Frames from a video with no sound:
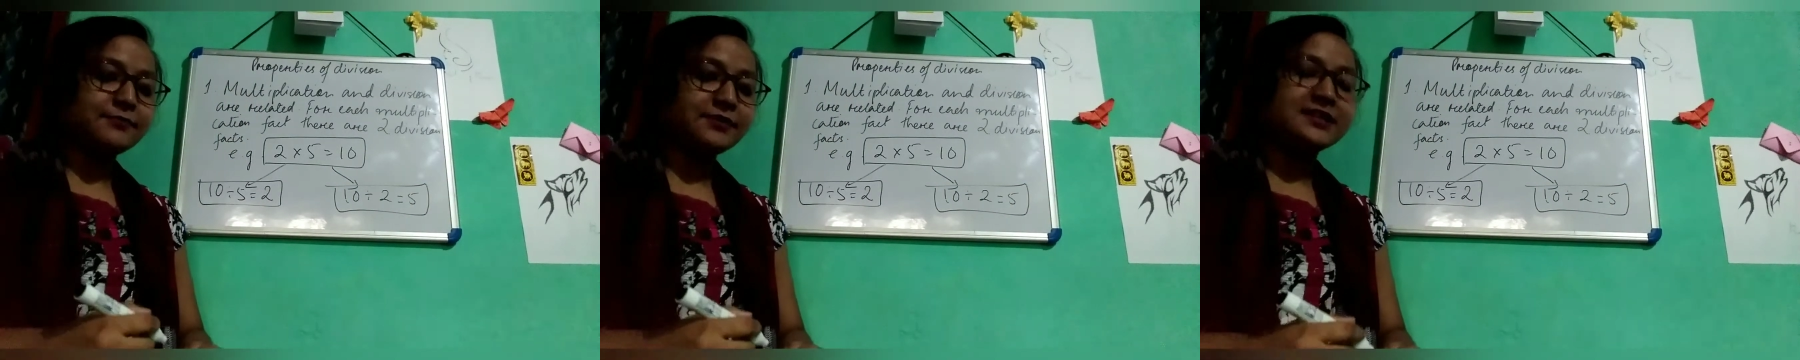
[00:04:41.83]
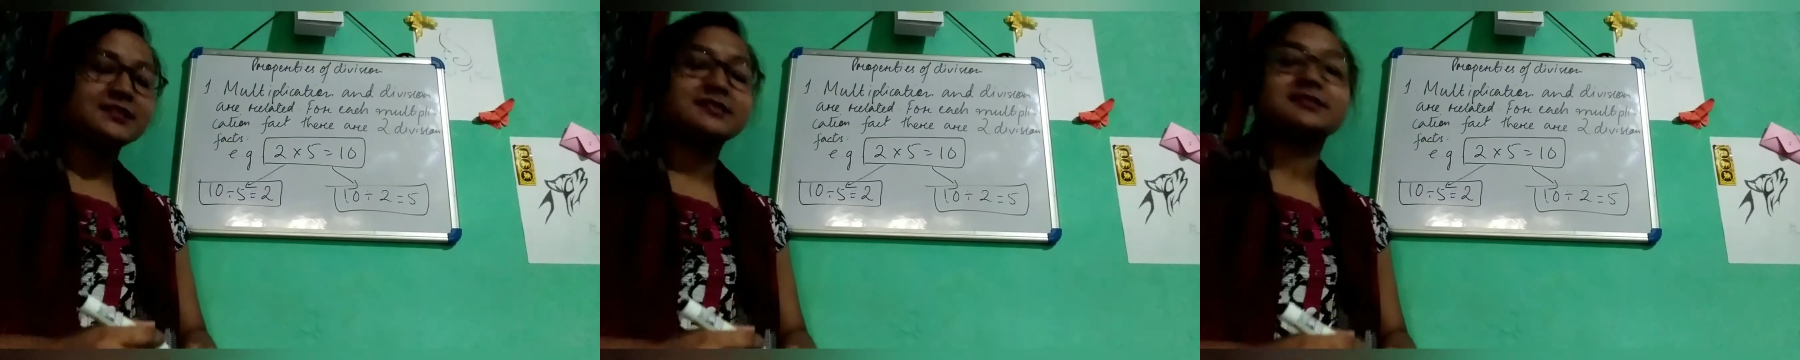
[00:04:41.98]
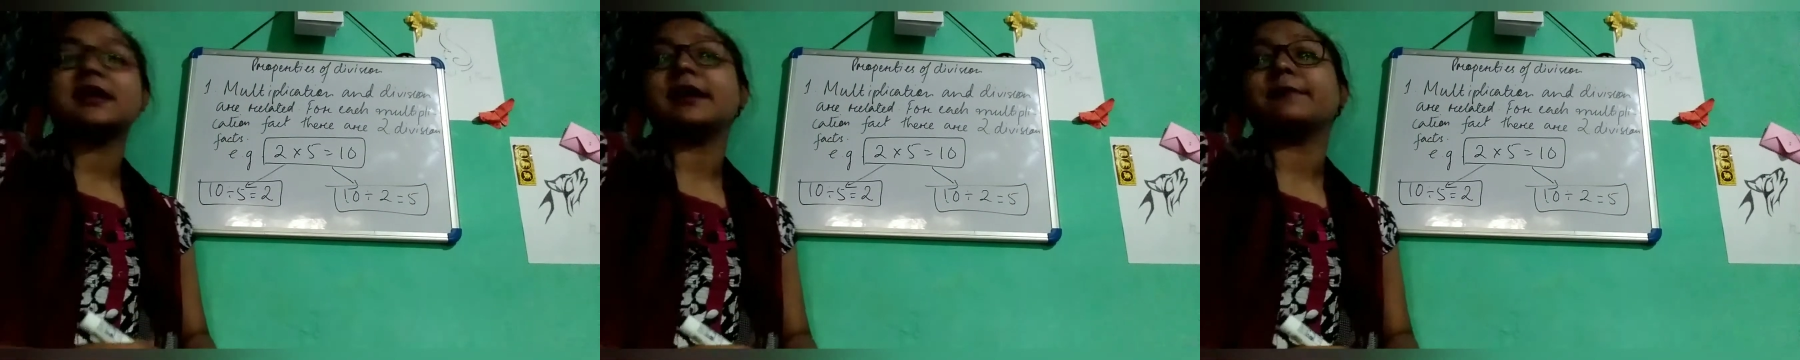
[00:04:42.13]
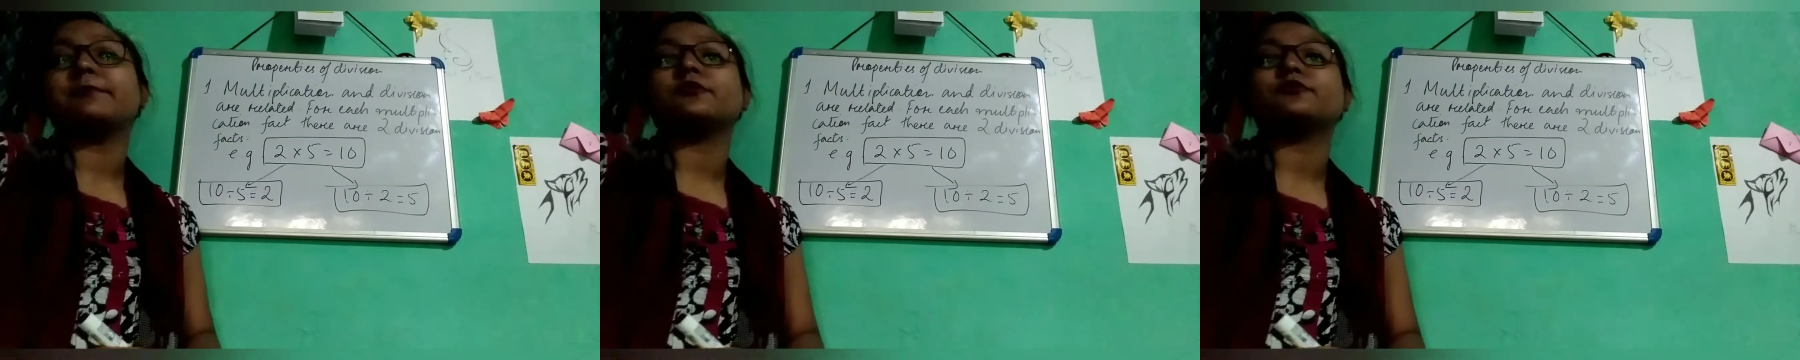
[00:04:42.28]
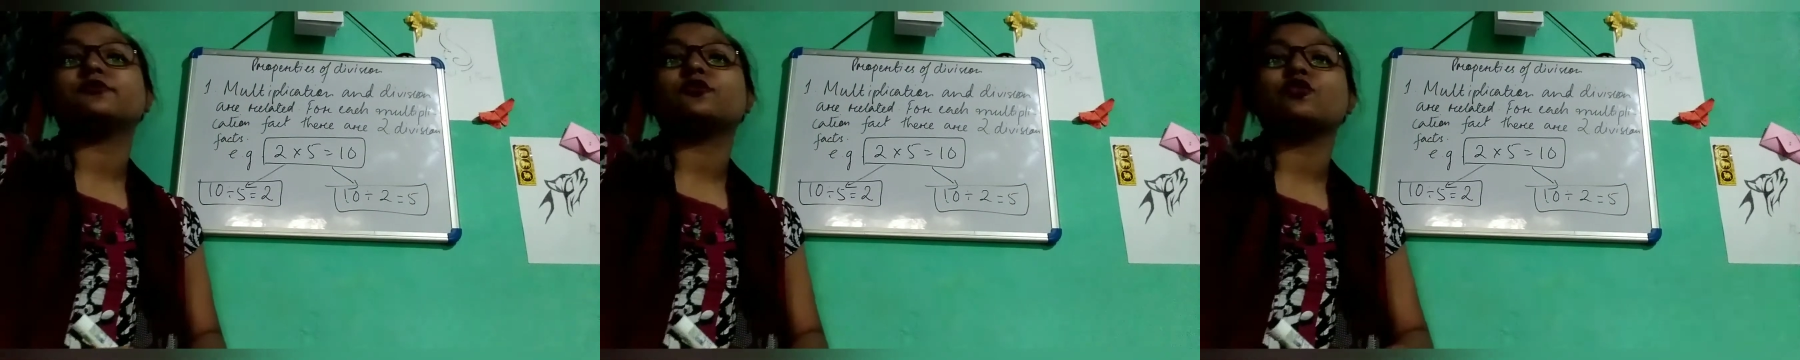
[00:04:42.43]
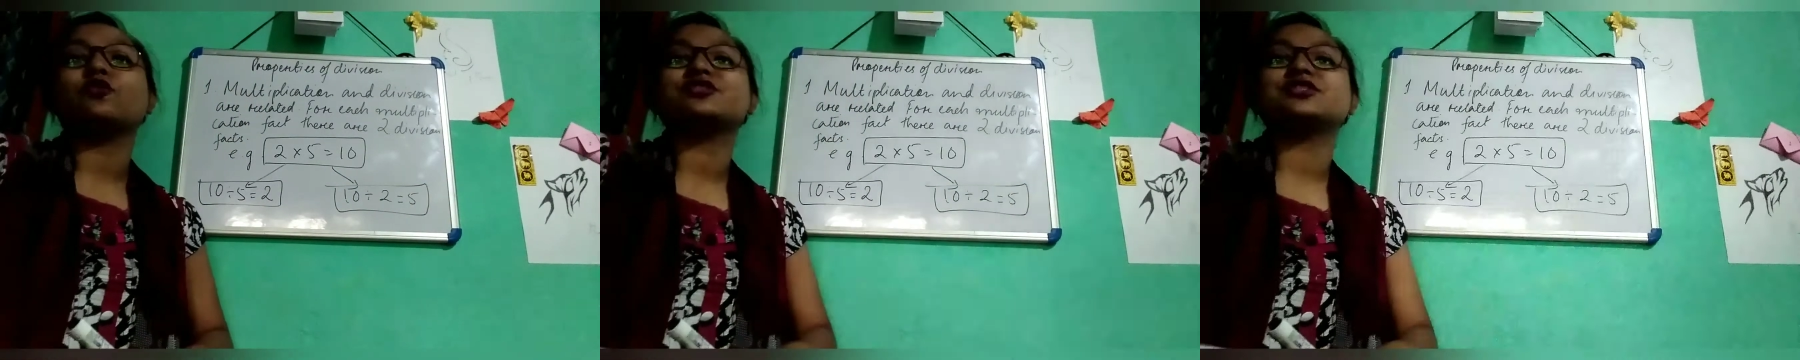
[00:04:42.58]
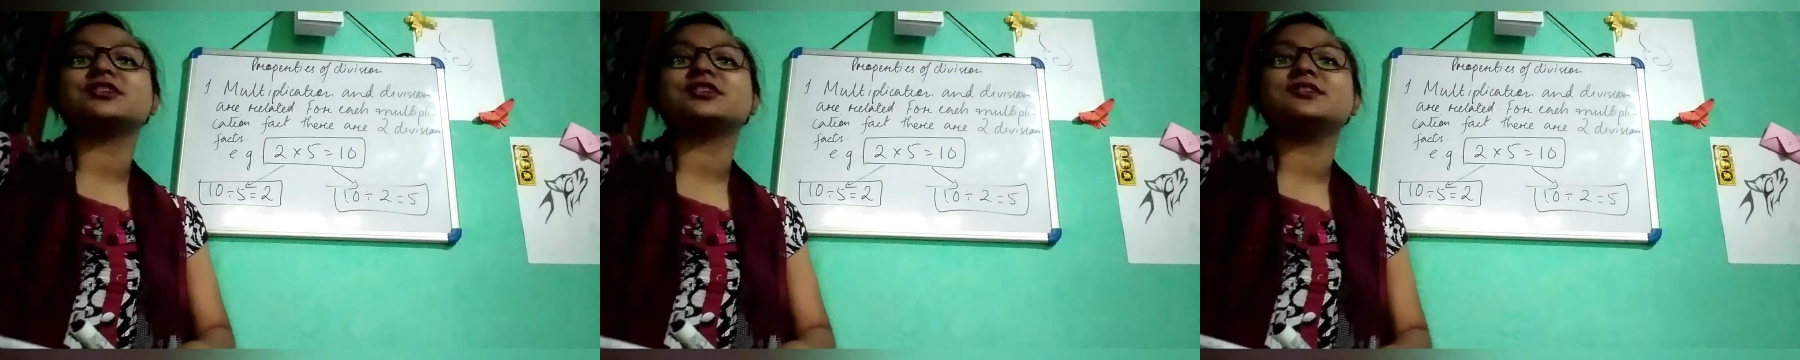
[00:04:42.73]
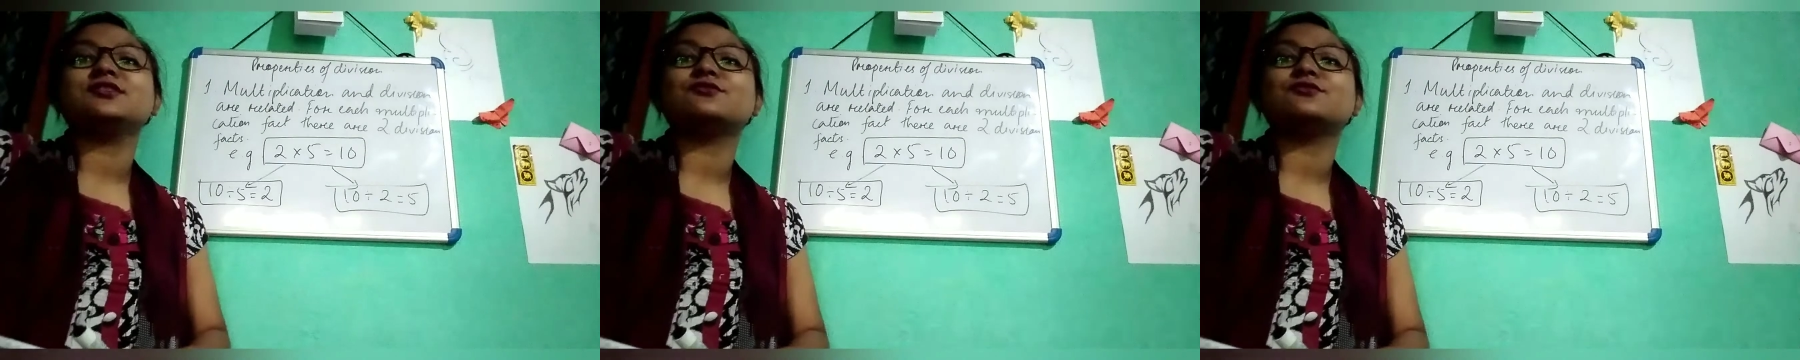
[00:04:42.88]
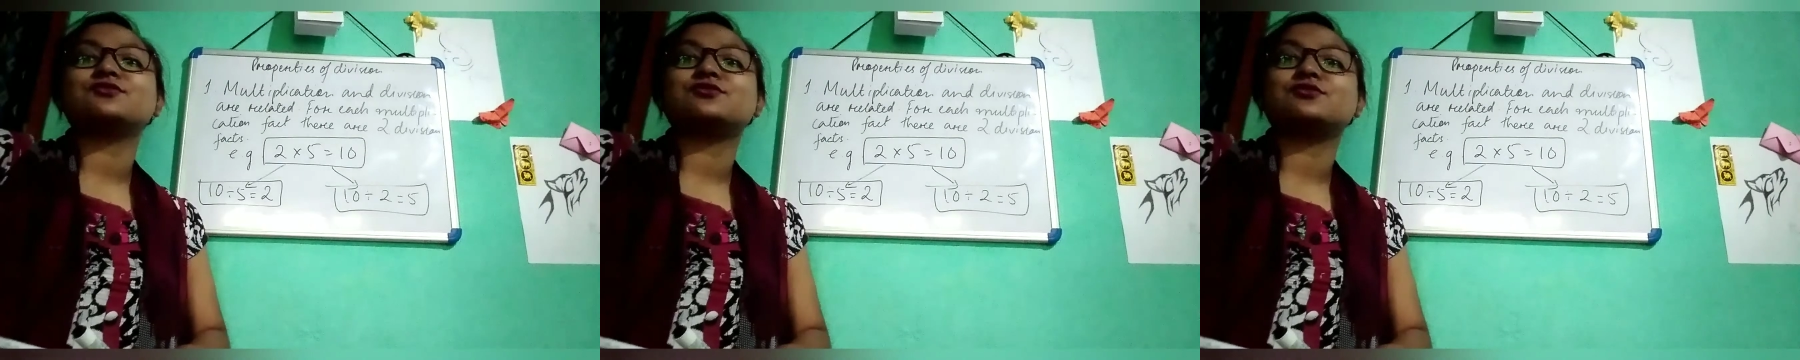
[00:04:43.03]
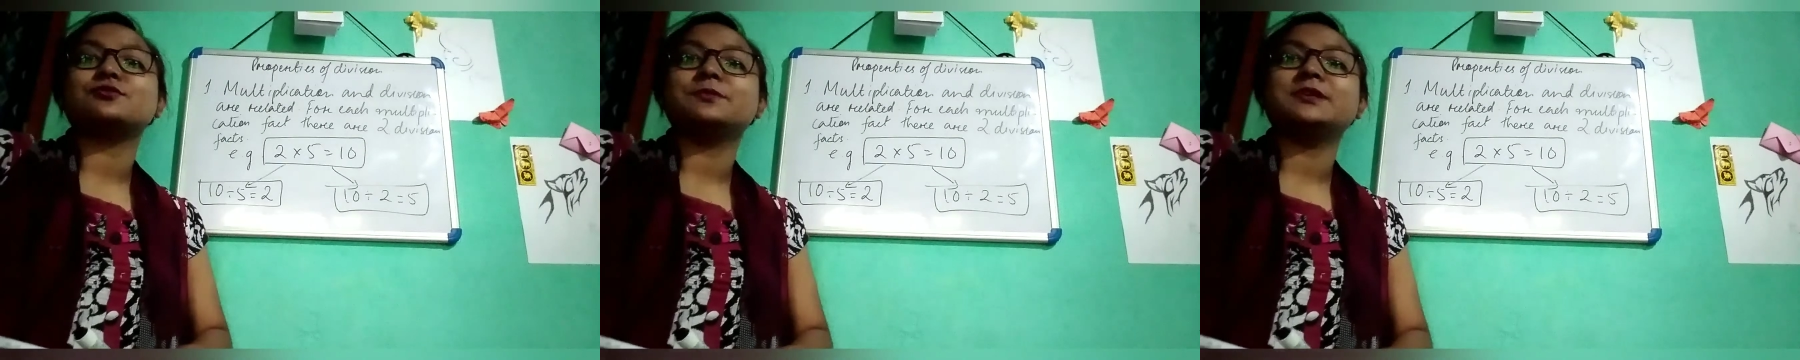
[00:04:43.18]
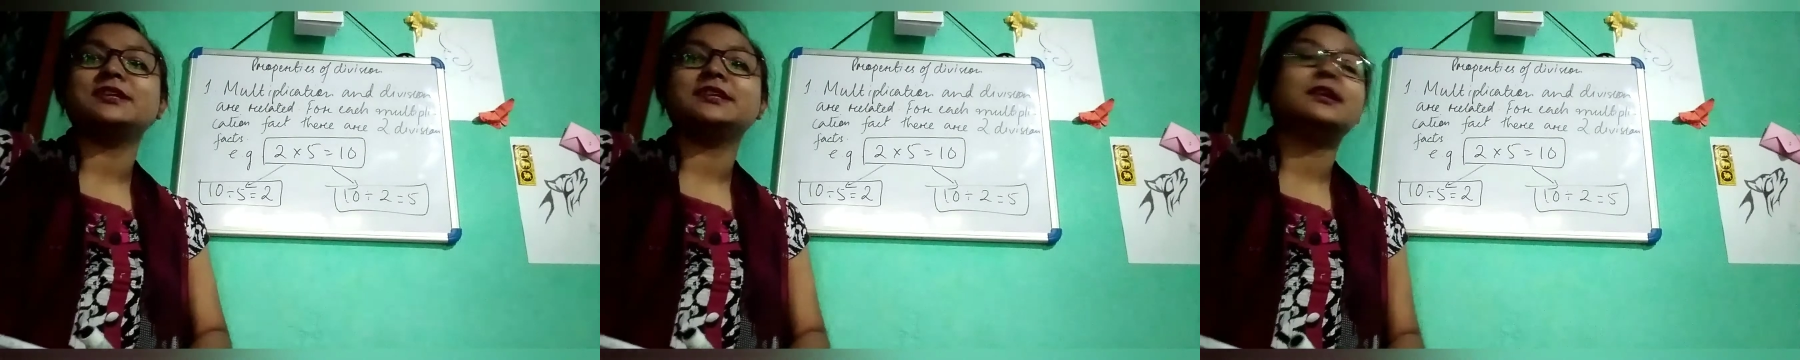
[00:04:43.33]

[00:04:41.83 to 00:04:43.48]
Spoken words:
this type of question used to be